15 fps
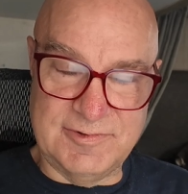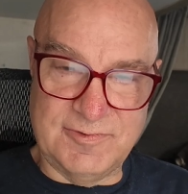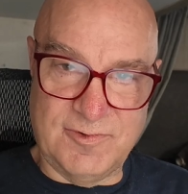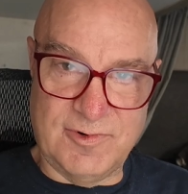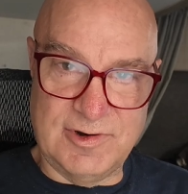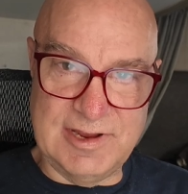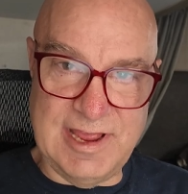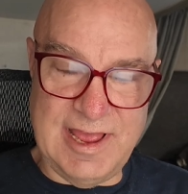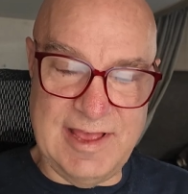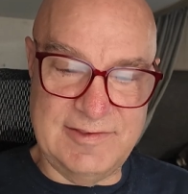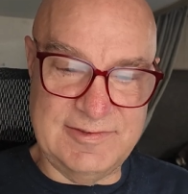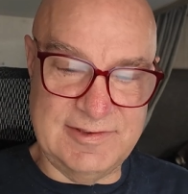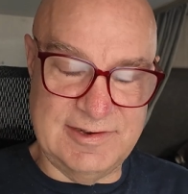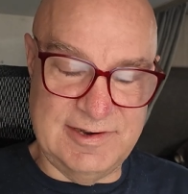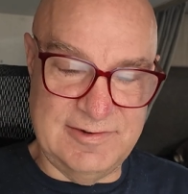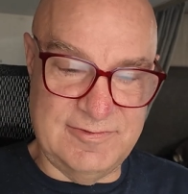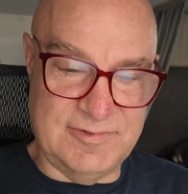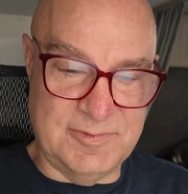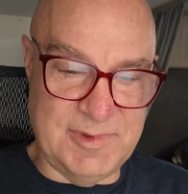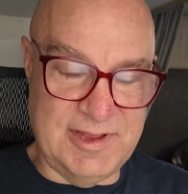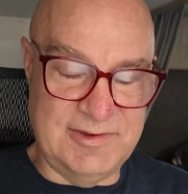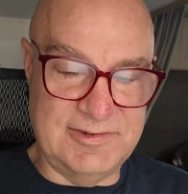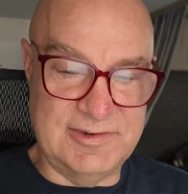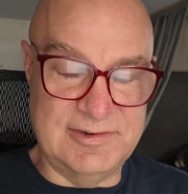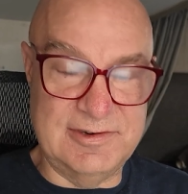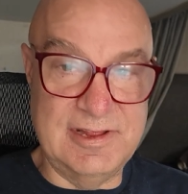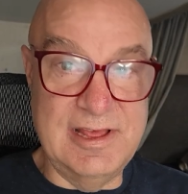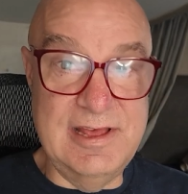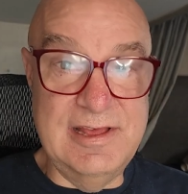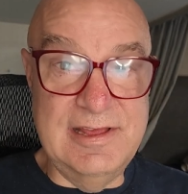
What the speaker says: forecasts and information.